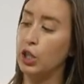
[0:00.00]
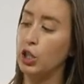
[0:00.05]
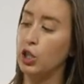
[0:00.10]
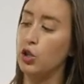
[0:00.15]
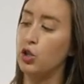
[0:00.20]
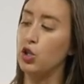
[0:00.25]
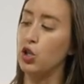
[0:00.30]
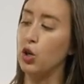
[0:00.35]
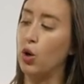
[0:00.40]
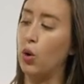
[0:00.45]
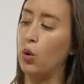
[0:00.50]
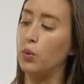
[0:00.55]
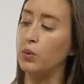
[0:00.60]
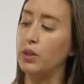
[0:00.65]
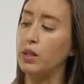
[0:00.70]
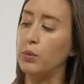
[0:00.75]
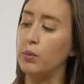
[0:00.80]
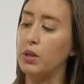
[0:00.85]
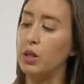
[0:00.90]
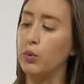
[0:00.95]
You should
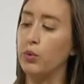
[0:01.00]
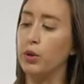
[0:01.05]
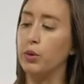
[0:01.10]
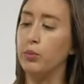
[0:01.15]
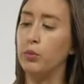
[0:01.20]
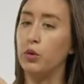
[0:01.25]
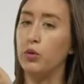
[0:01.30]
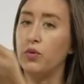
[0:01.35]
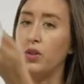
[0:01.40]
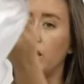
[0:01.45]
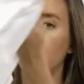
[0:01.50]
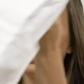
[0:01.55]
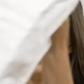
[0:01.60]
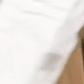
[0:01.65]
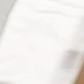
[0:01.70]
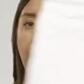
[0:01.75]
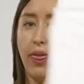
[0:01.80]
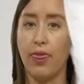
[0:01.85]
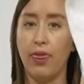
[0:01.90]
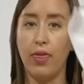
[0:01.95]
only be removing
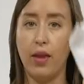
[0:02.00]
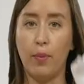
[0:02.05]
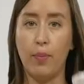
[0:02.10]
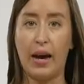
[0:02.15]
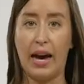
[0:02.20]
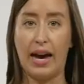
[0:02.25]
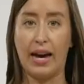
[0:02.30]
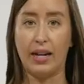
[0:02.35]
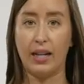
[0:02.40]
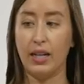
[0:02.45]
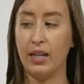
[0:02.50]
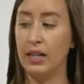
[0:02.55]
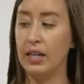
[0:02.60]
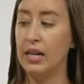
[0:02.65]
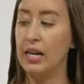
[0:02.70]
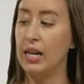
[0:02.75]
the bag.